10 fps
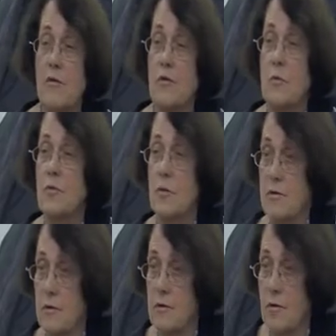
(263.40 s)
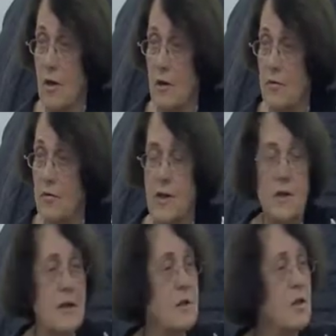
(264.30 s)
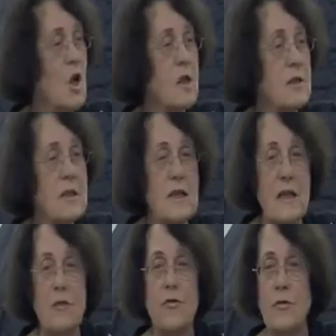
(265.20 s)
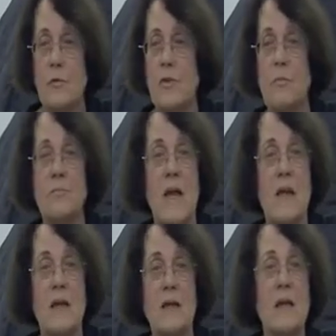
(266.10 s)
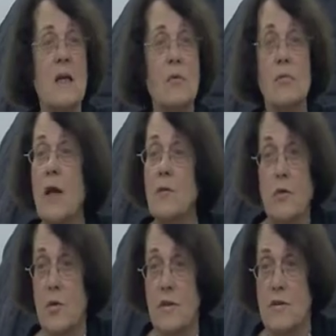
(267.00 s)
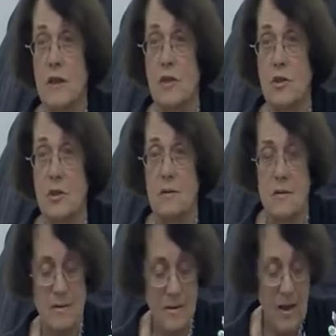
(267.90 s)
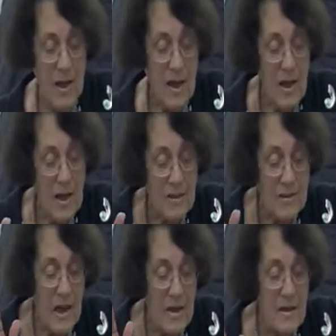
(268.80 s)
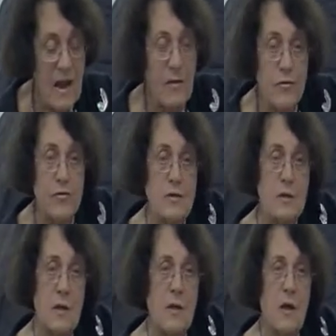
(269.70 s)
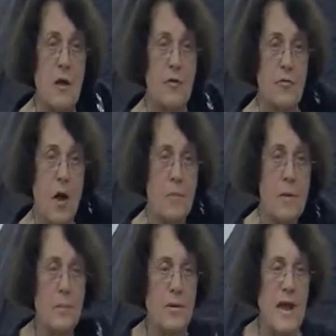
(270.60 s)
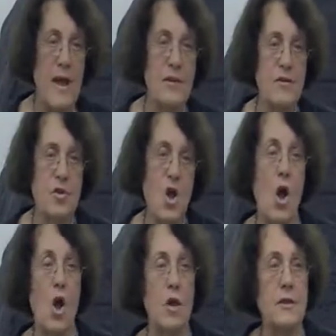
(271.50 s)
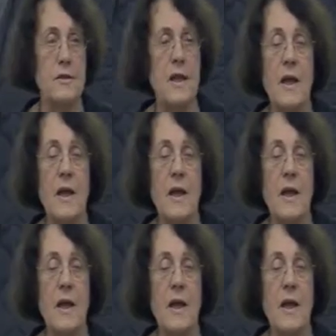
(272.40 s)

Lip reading: from Düsseldorf did not leave from the main railroad stations. They left from a place called